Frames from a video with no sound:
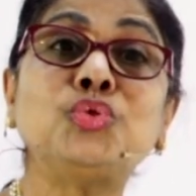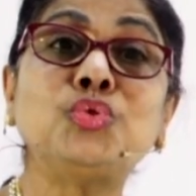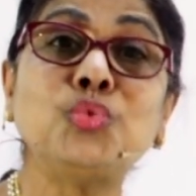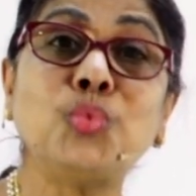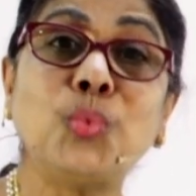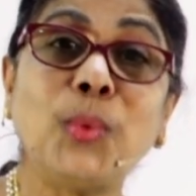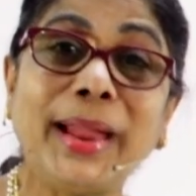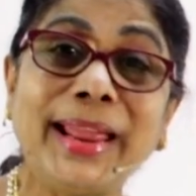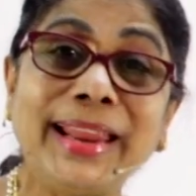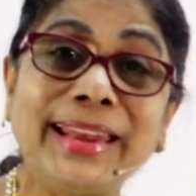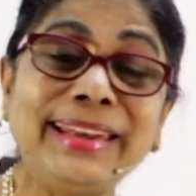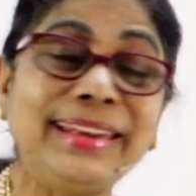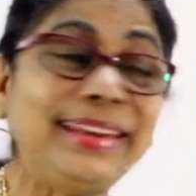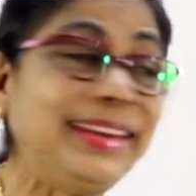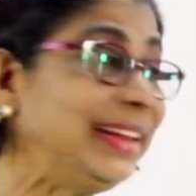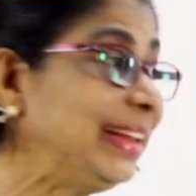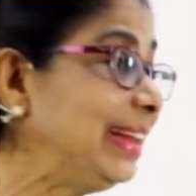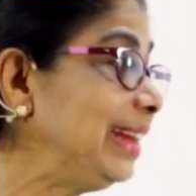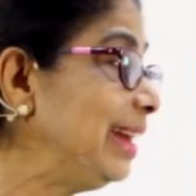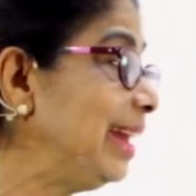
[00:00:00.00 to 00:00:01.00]

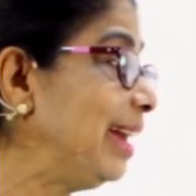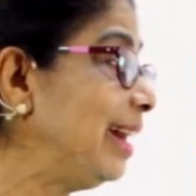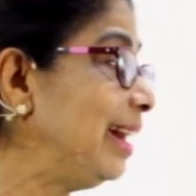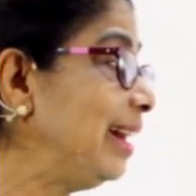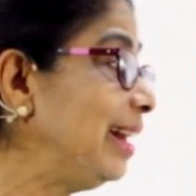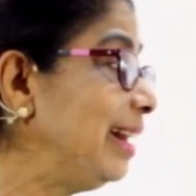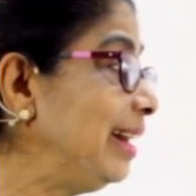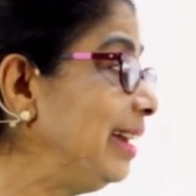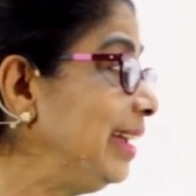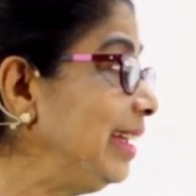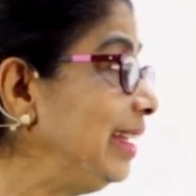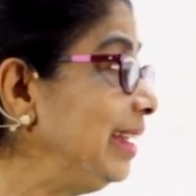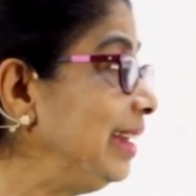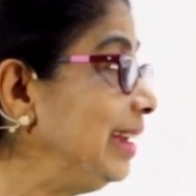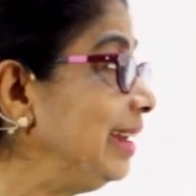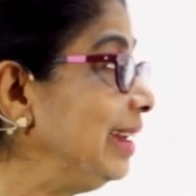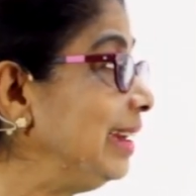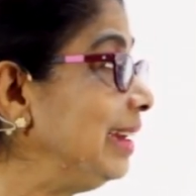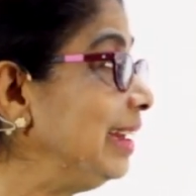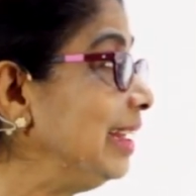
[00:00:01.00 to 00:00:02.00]

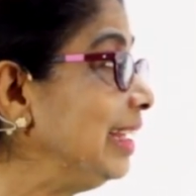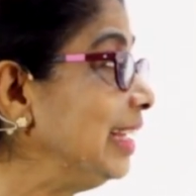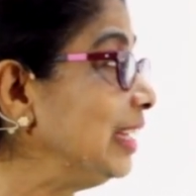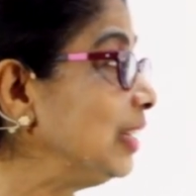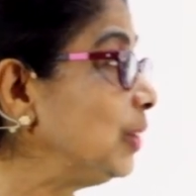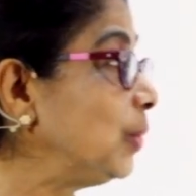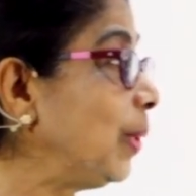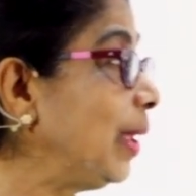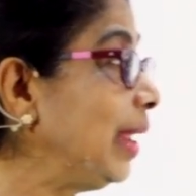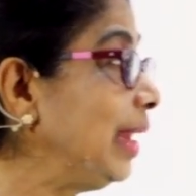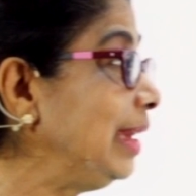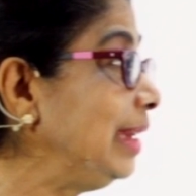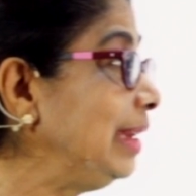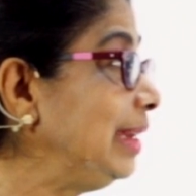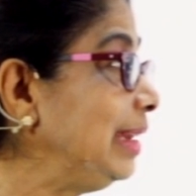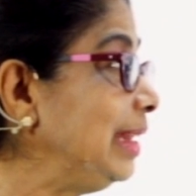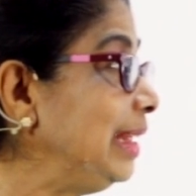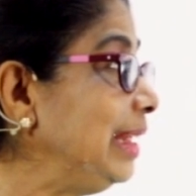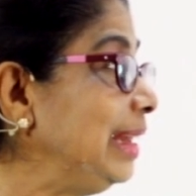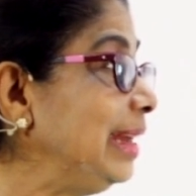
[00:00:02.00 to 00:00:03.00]
twenty-nine.
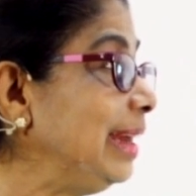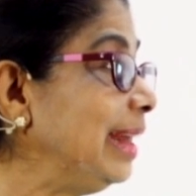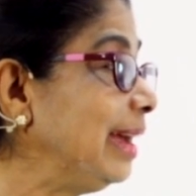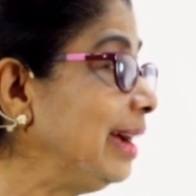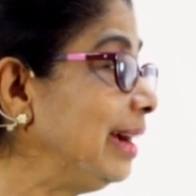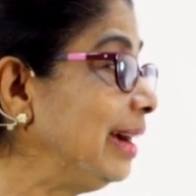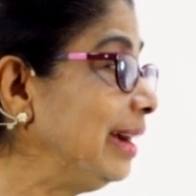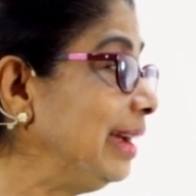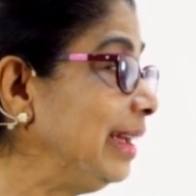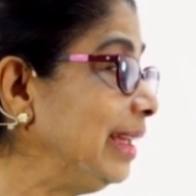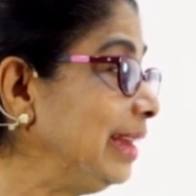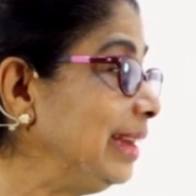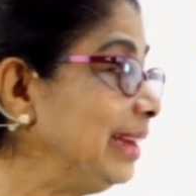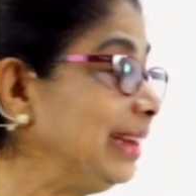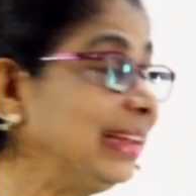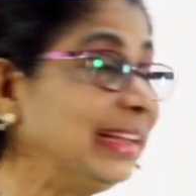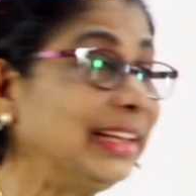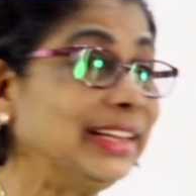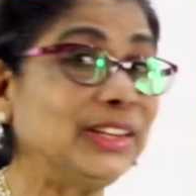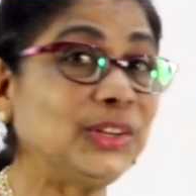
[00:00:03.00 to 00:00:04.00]

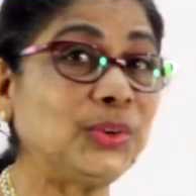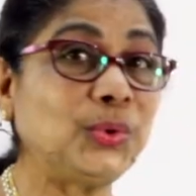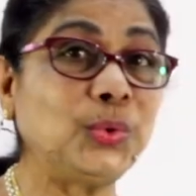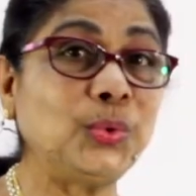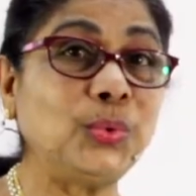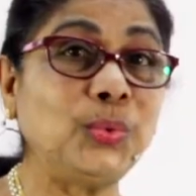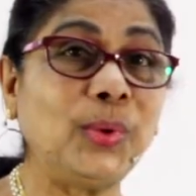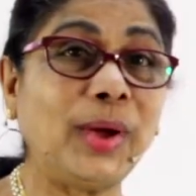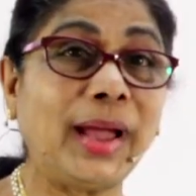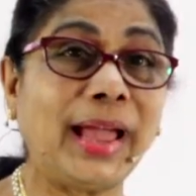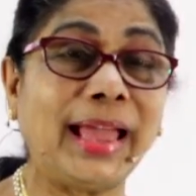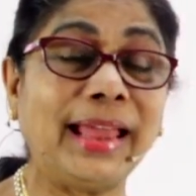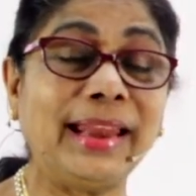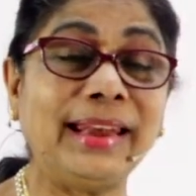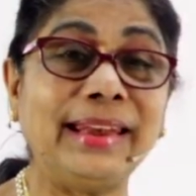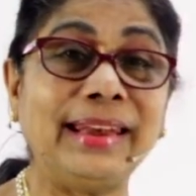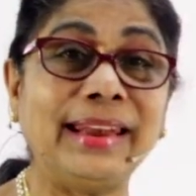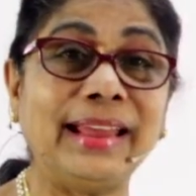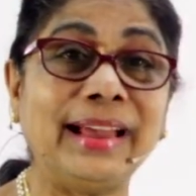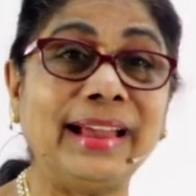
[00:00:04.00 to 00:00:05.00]
twenty-nine. two
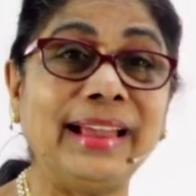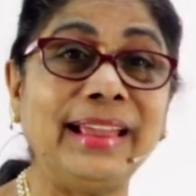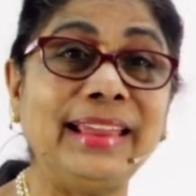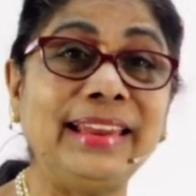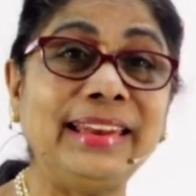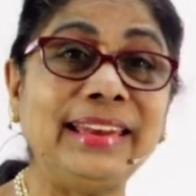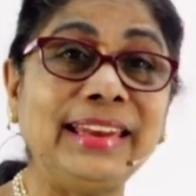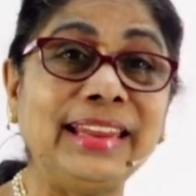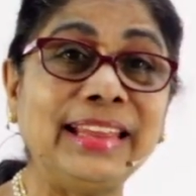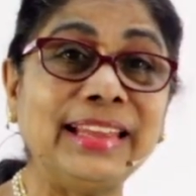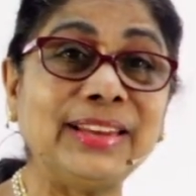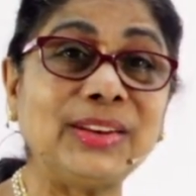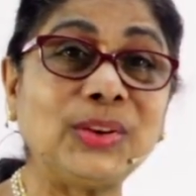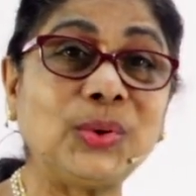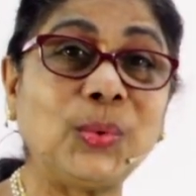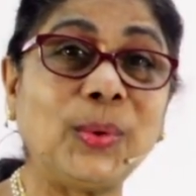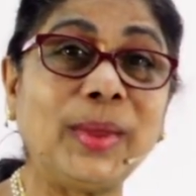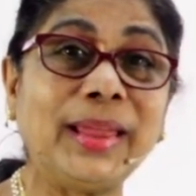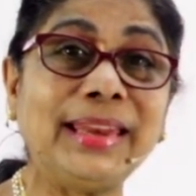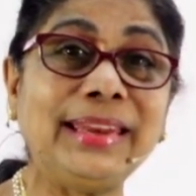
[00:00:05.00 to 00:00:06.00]
and nine,
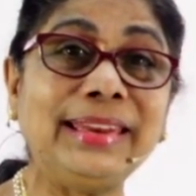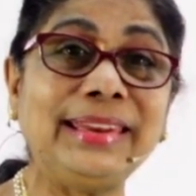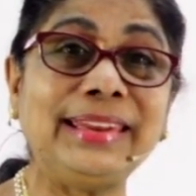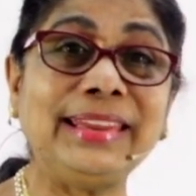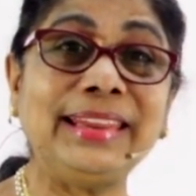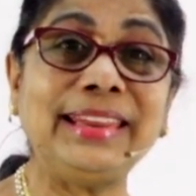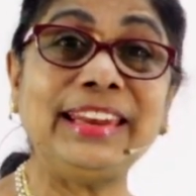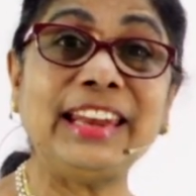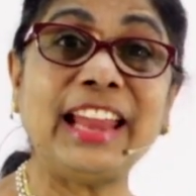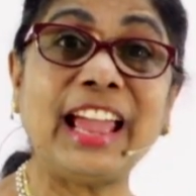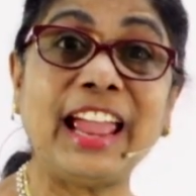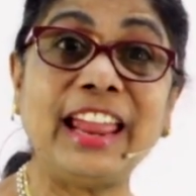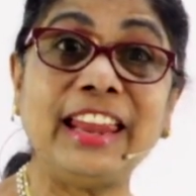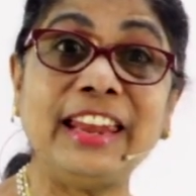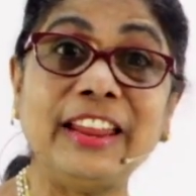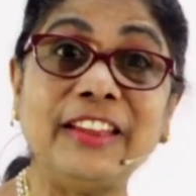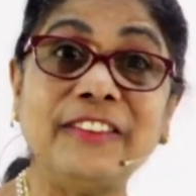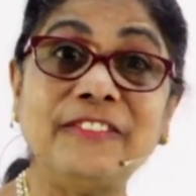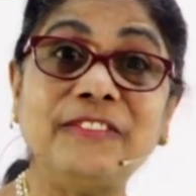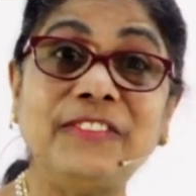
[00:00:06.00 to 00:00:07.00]
twenty-nine.
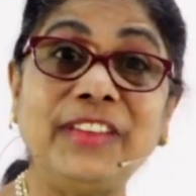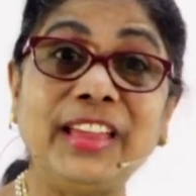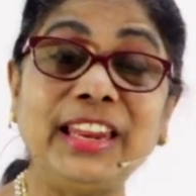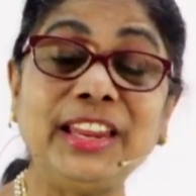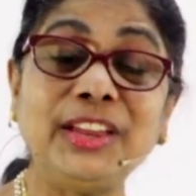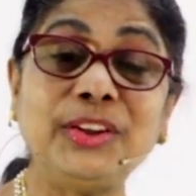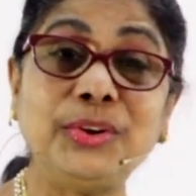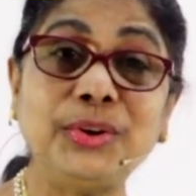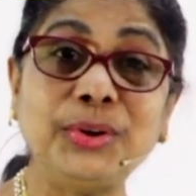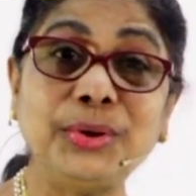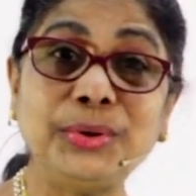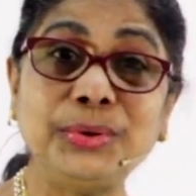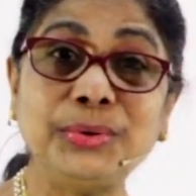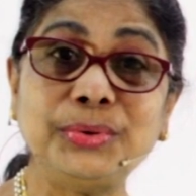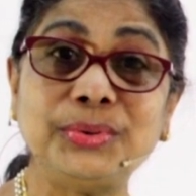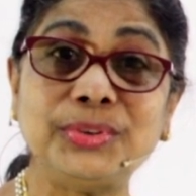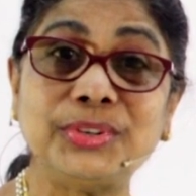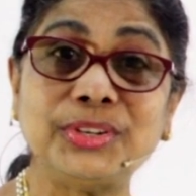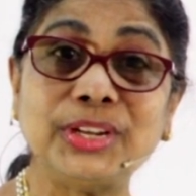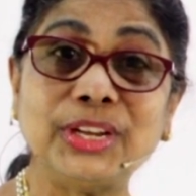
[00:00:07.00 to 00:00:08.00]
Very
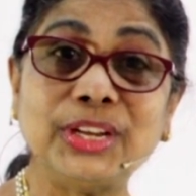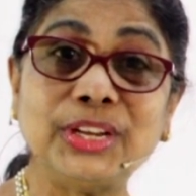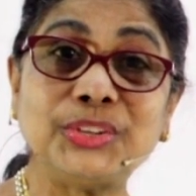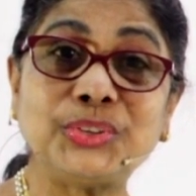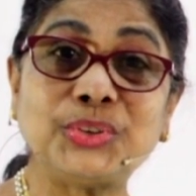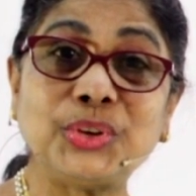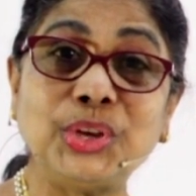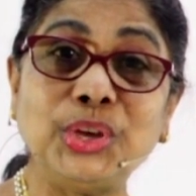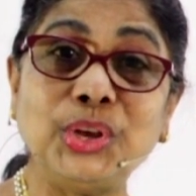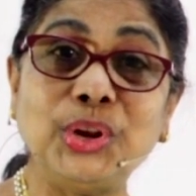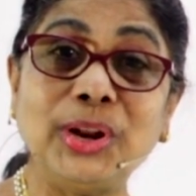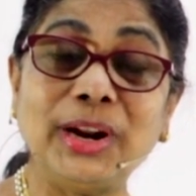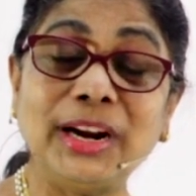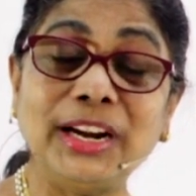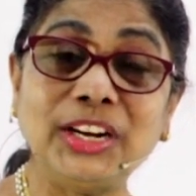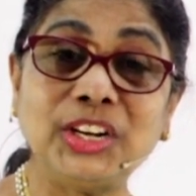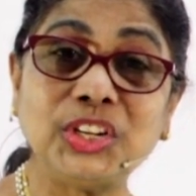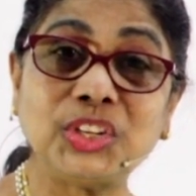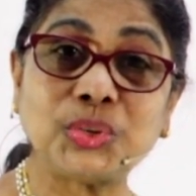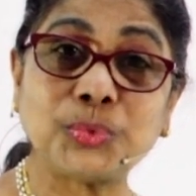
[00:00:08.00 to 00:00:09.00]
good. So you
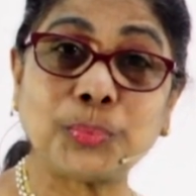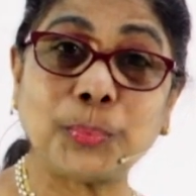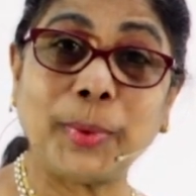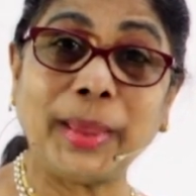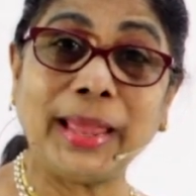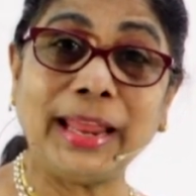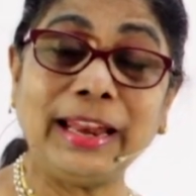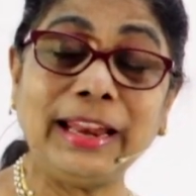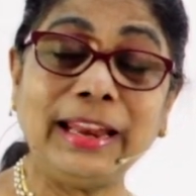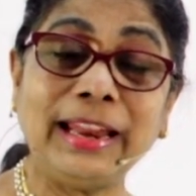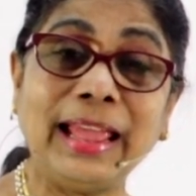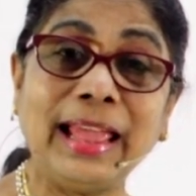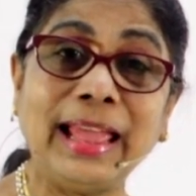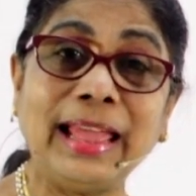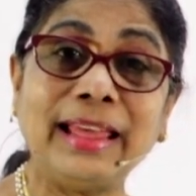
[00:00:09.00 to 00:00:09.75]
learn to spell